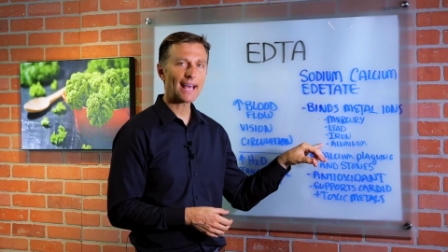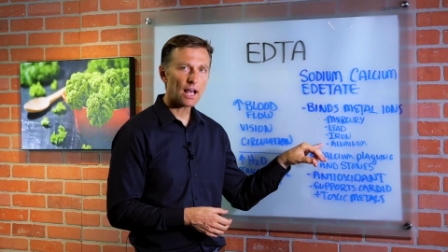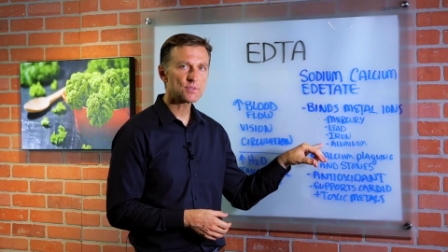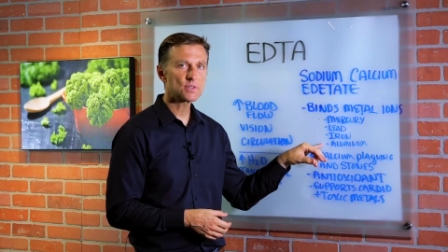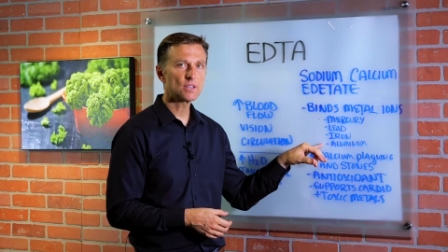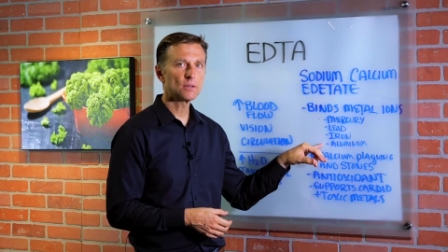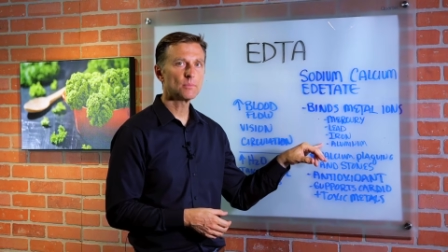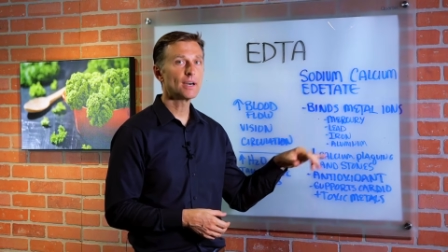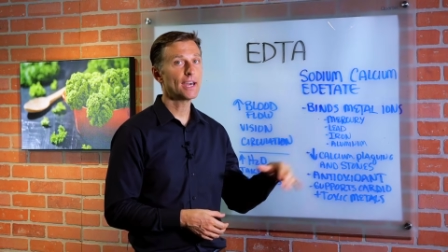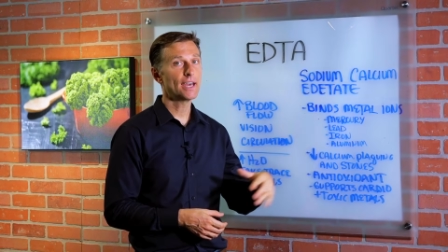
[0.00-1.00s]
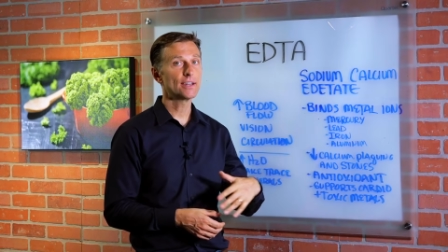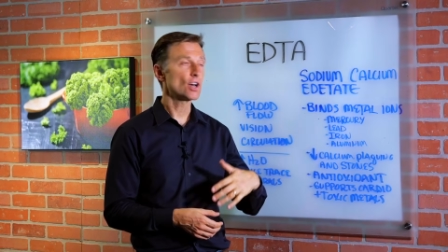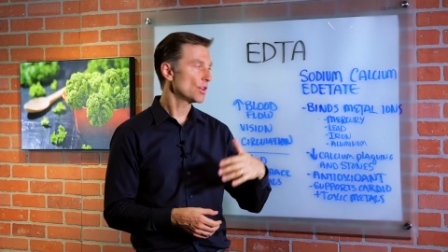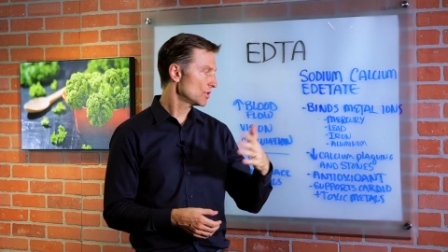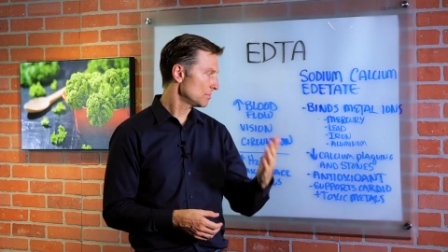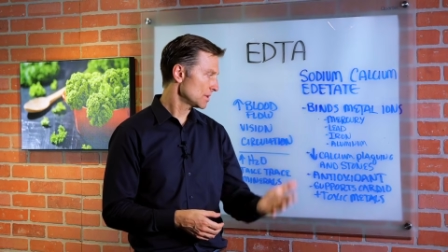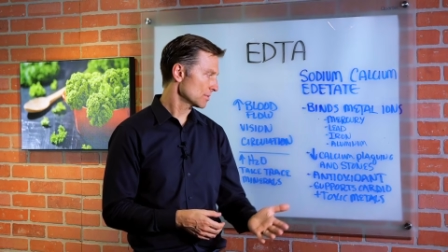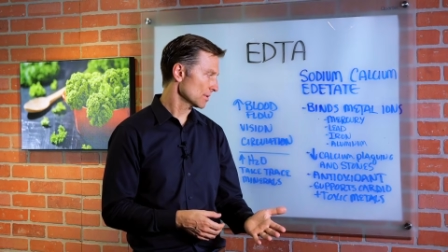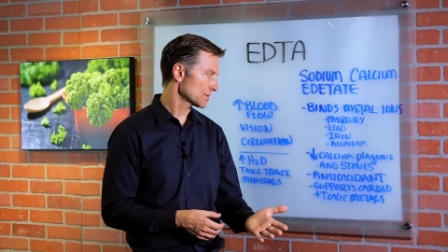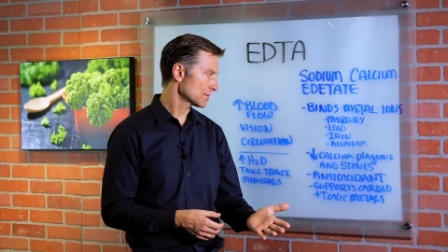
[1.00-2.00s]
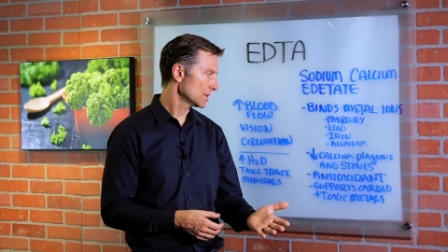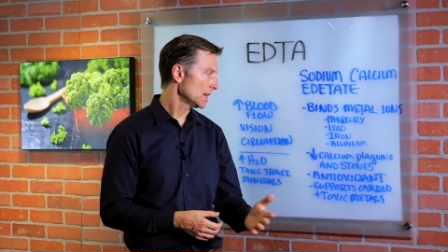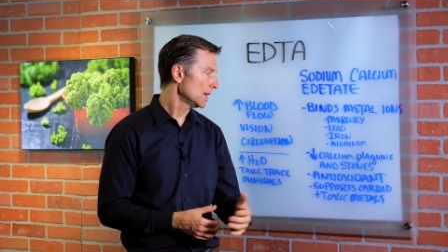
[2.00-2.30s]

calcium, and other minerals.